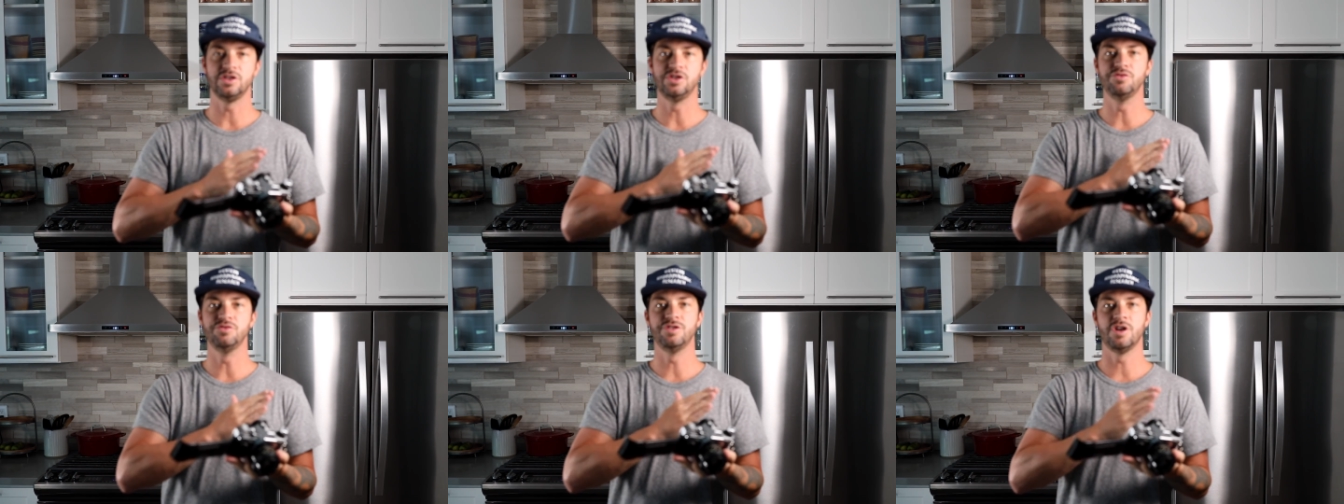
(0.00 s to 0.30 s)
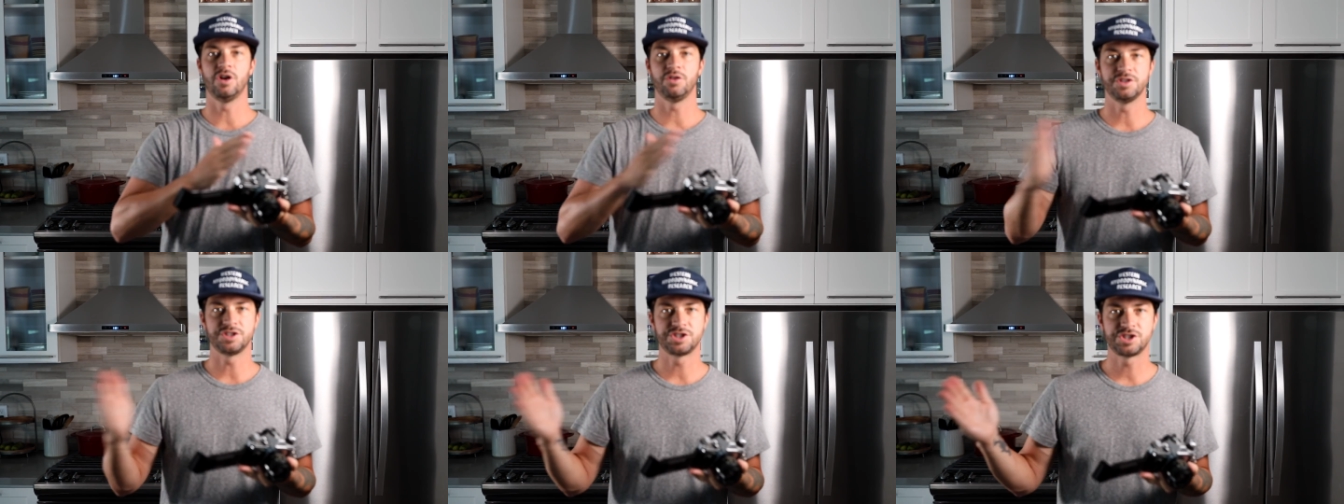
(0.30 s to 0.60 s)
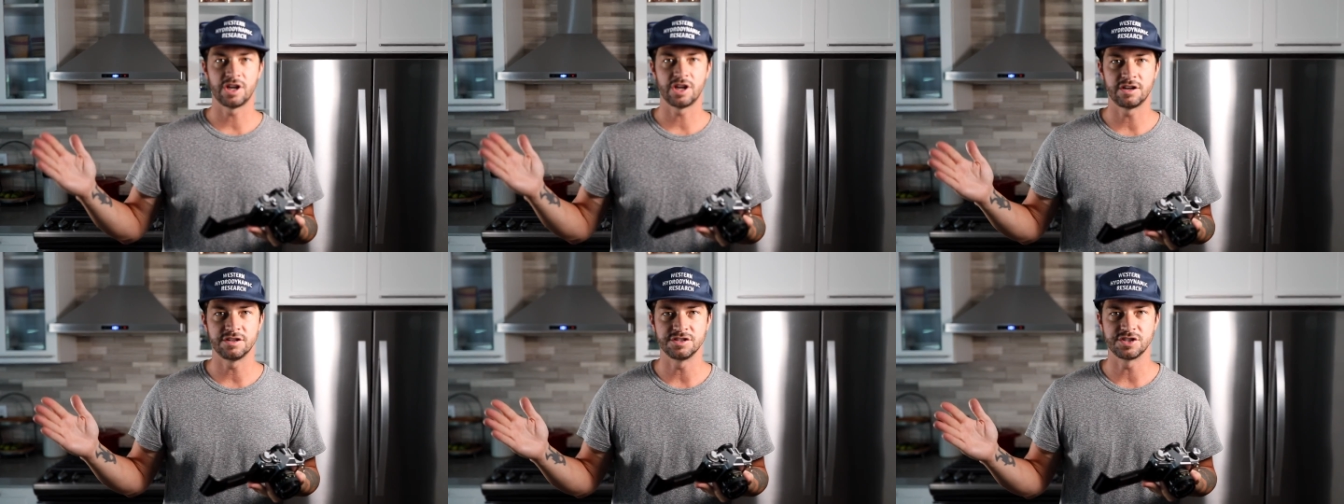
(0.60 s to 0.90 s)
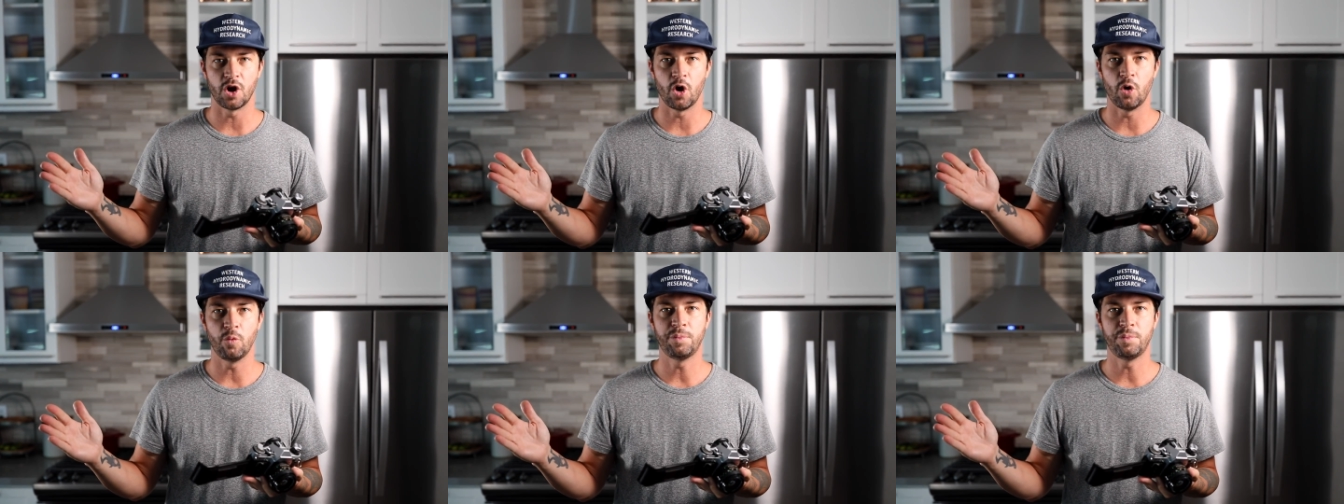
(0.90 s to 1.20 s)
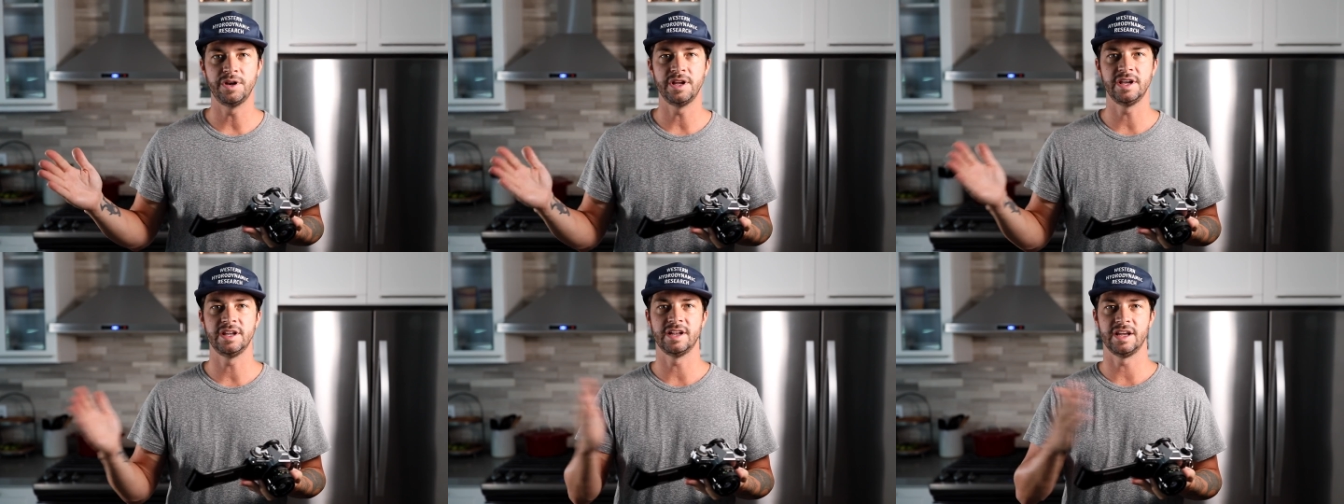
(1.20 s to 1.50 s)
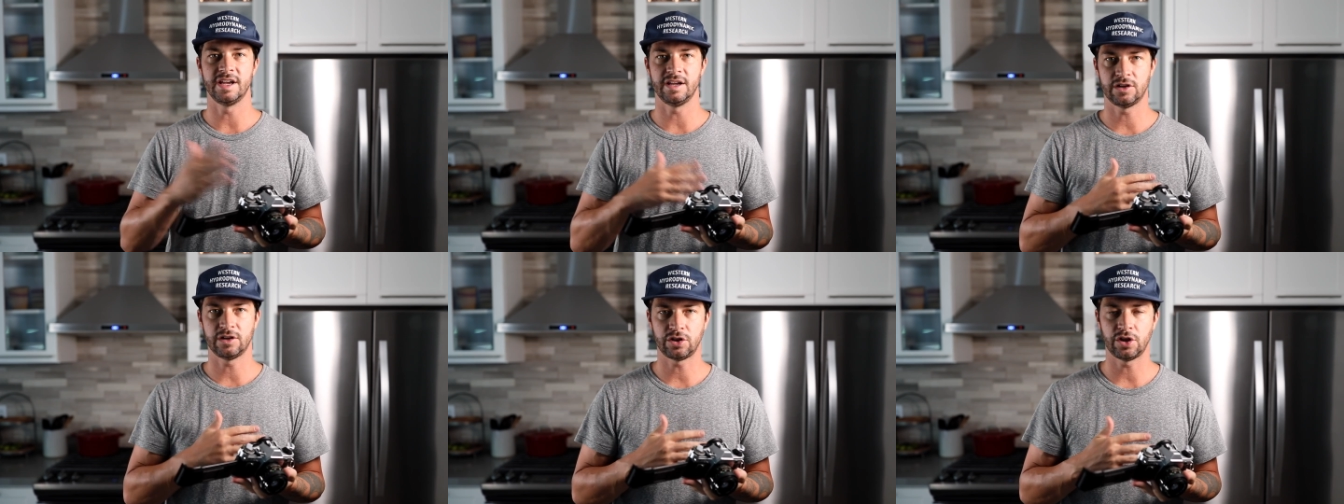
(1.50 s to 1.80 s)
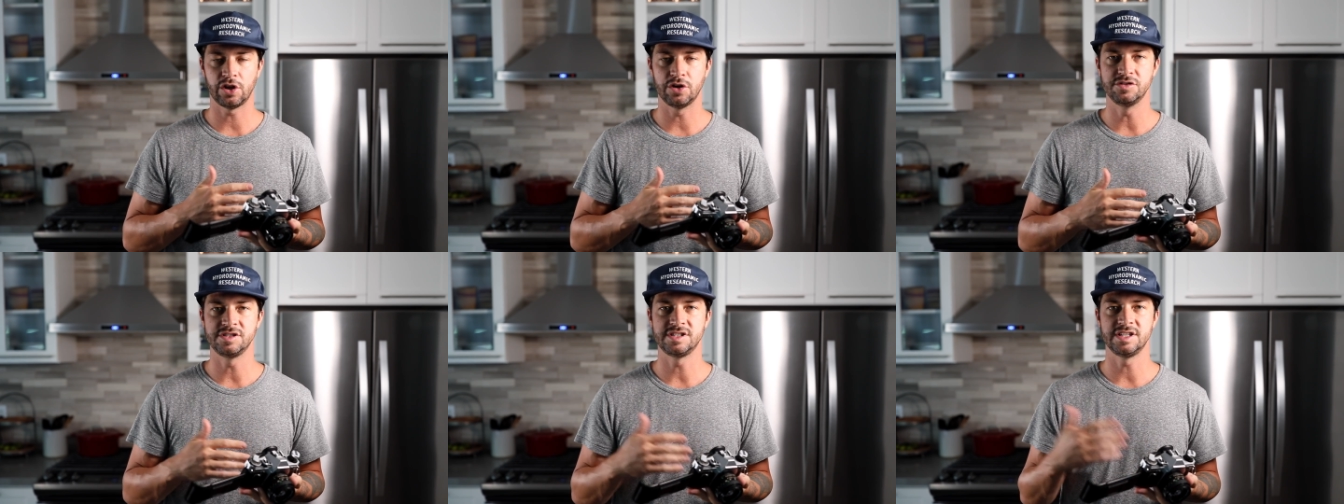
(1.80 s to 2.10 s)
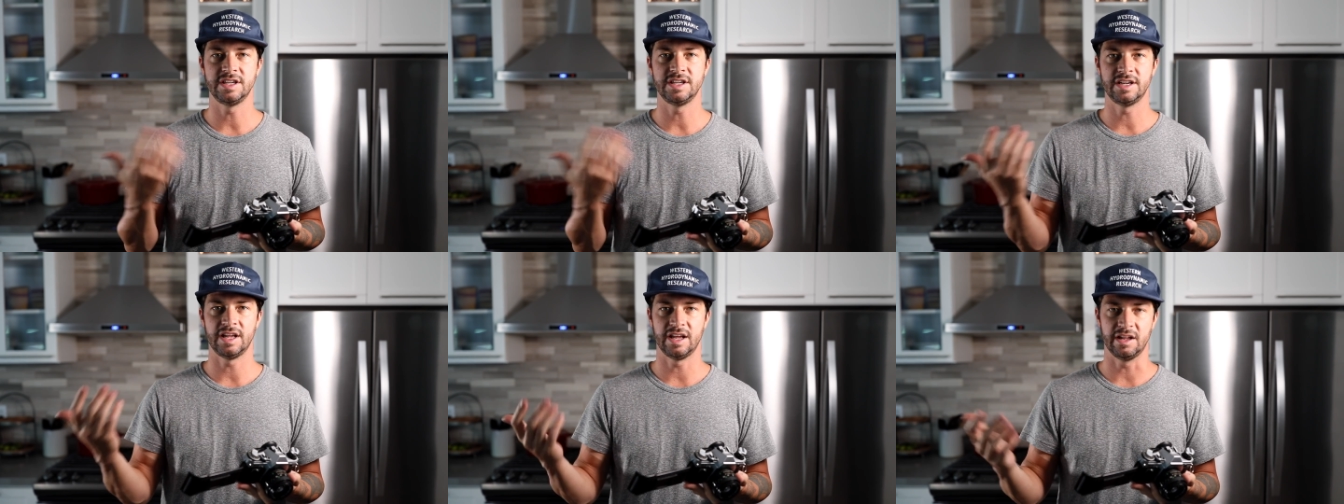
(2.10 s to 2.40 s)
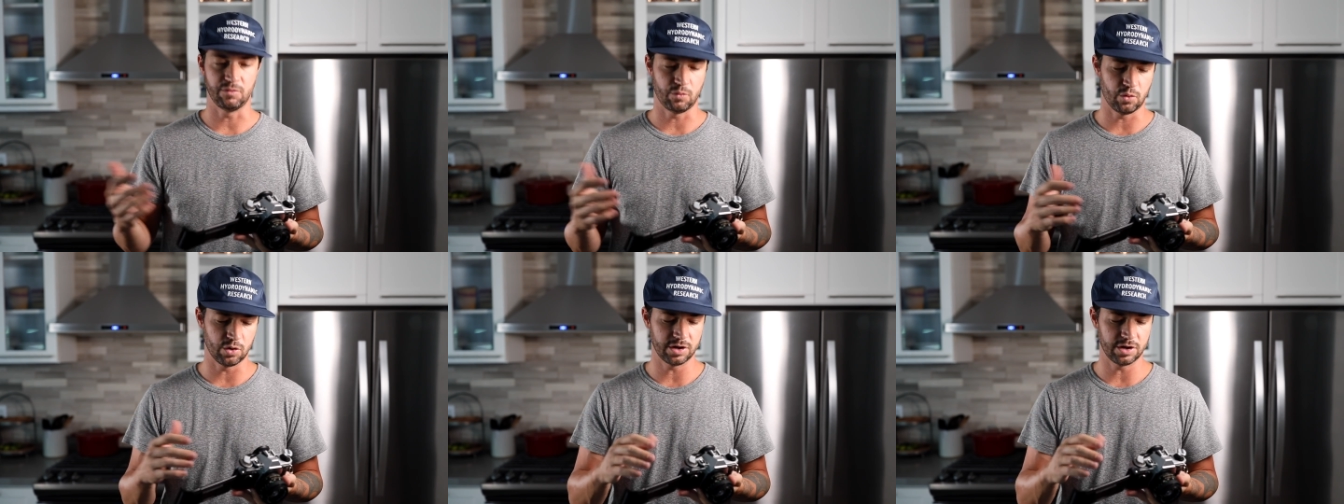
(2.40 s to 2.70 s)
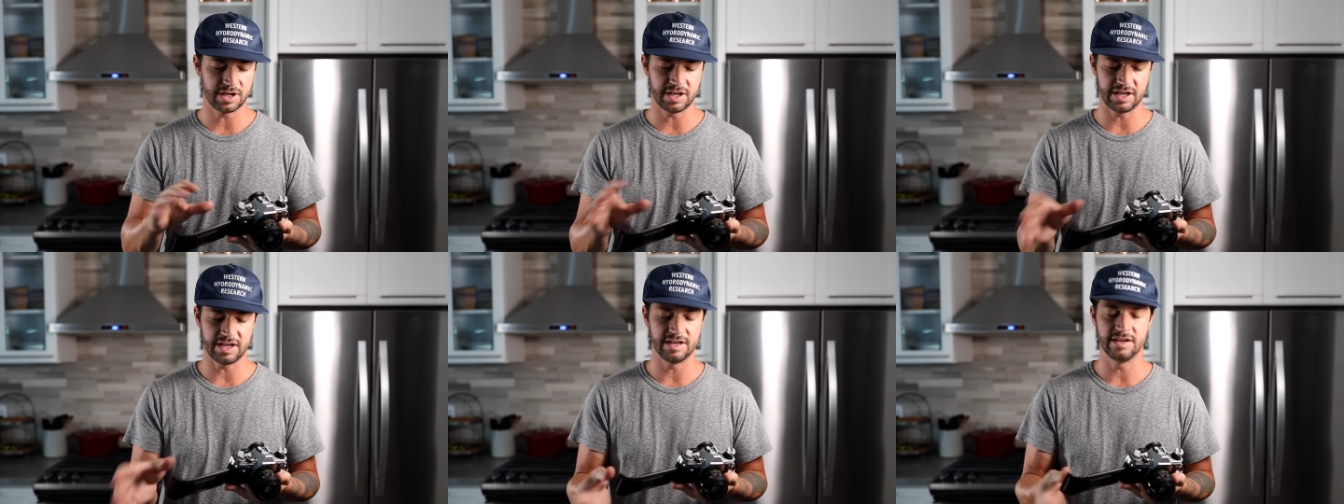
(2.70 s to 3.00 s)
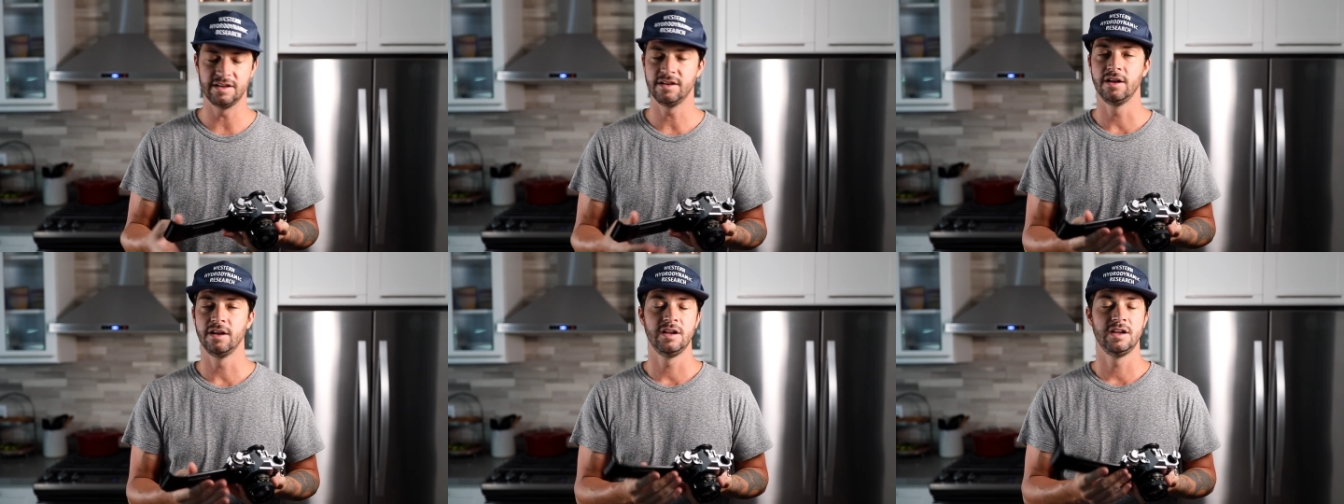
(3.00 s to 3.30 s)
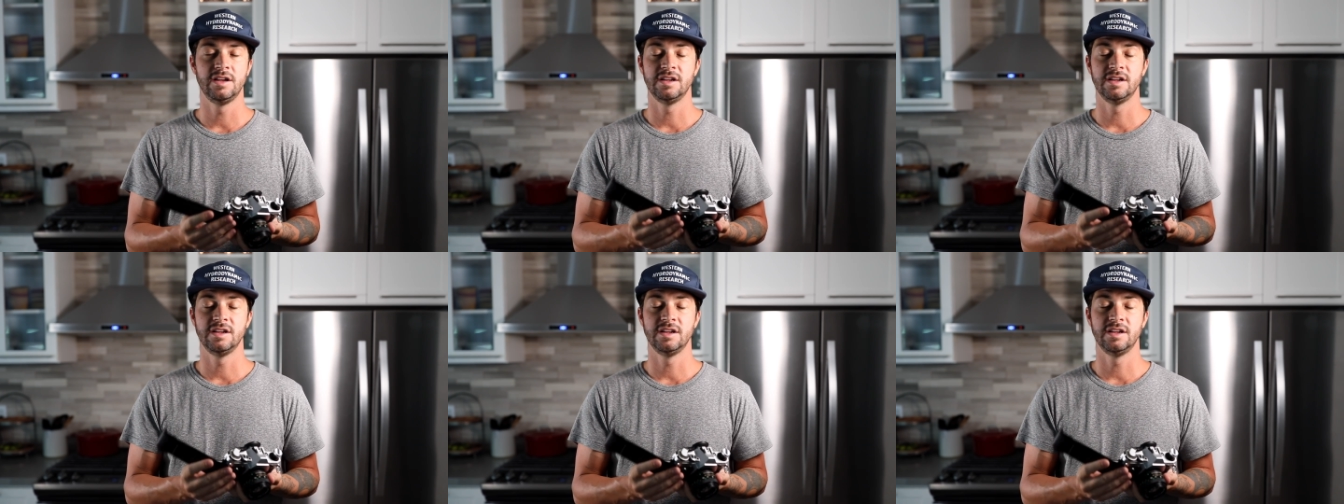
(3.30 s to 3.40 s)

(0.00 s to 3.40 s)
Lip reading: you know the shutter's opening and closing and working